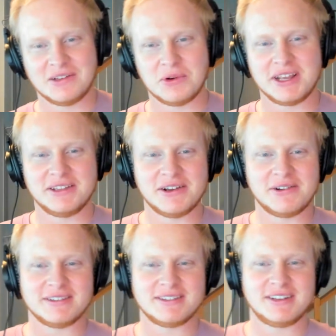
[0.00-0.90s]
What are you
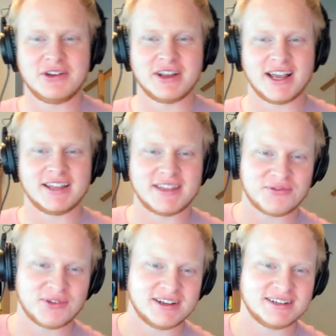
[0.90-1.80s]
doing? You could have
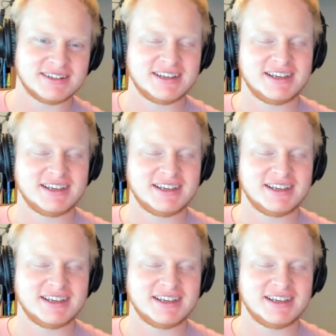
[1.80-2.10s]
that run